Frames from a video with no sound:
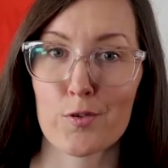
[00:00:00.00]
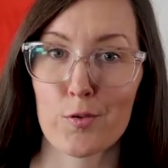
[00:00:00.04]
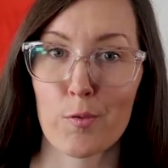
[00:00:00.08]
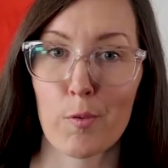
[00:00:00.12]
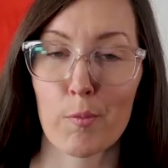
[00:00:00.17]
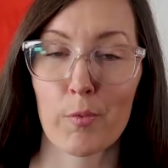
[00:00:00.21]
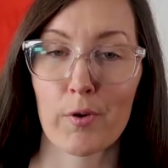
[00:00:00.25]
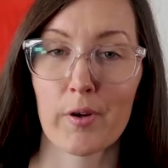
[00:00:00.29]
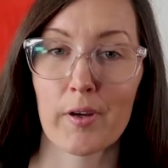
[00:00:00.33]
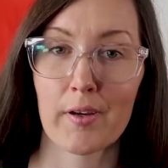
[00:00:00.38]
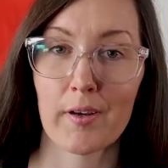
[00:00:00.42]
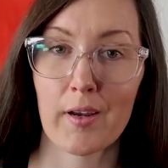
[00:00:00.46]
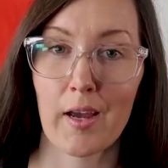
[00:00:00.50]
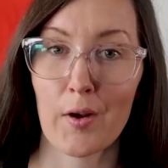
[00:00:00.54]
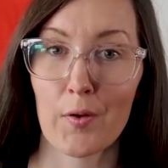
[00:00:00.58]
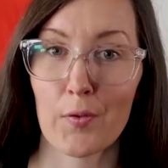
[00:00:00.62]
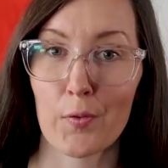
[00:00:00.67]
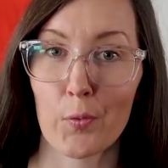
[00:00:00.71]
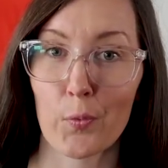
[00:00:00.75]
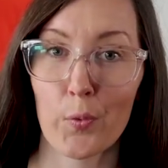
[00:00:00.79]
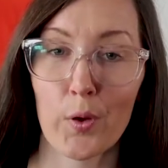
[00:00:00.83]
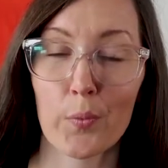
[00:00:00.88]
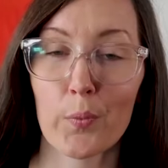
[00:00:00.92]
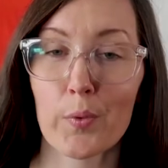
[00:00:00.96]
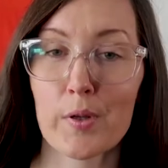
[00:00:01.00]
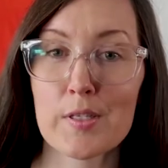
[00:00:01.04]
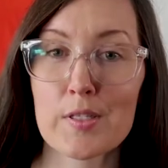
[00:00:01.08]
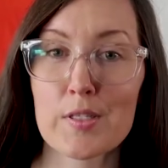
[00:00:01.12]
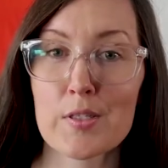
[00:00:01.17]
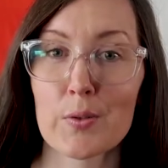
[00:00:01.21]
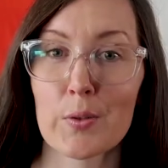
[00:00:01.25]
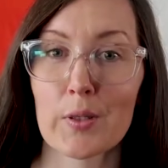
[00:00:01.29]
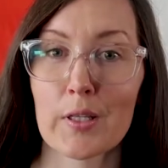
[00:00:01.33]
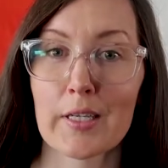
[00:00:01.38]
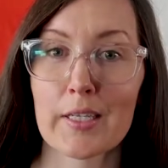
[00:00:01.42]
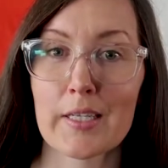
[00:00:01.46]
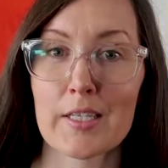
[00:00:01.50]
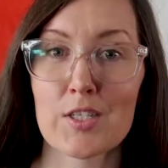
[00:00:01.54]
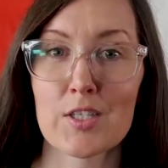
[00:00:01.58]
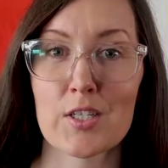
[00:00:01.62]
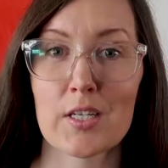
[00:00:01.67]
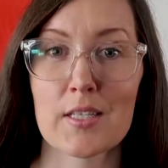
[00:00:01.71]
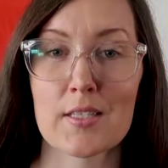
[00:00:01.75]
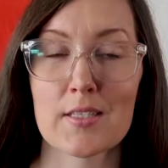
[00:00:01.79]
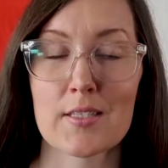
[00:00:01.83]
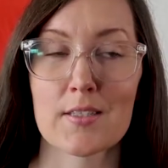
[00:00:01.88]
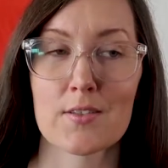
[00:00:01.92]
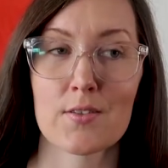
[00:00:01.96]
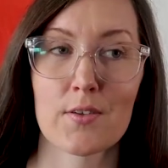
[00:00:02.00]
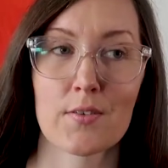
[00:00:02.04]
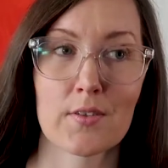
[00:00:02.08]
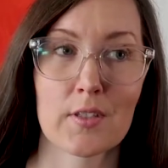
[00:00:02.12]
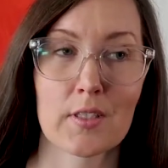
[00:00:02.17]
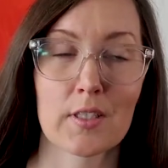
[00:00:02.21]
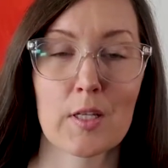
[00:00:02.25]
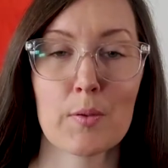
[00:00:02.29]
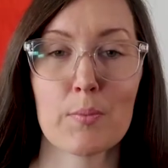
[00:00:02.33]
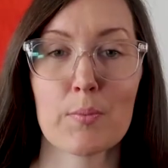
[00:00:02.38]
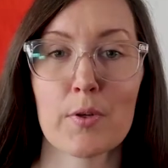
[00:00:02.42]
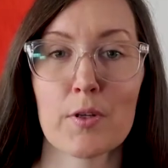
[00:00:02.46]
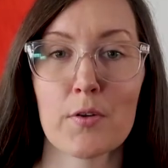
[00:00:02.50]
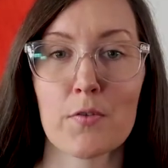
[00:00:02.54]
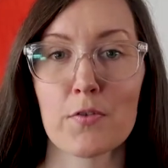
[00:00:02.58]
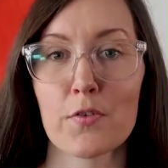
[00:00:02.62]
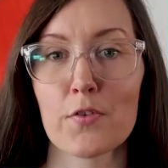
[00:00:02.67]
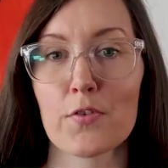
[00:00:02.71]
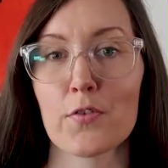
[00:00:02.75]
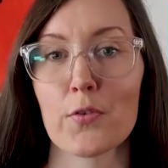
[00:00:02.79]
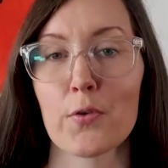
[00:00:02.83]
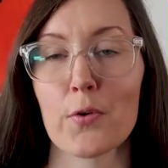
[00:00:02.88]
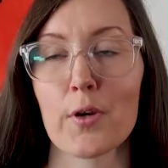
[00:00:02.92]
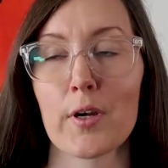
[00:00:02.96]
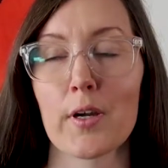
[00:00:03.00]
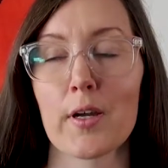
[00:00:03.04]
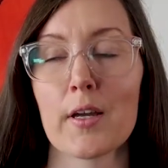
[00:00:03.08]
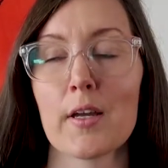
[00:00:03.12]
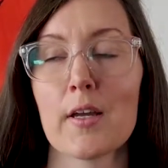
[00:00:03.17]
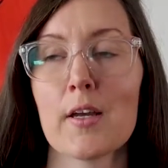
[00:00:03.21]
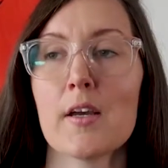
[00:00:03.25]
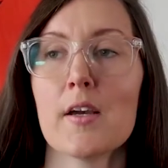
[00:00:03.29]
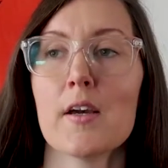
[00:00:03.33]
Remember, at the 1-1-2 at Lucky Chances, you have to limp in for 4.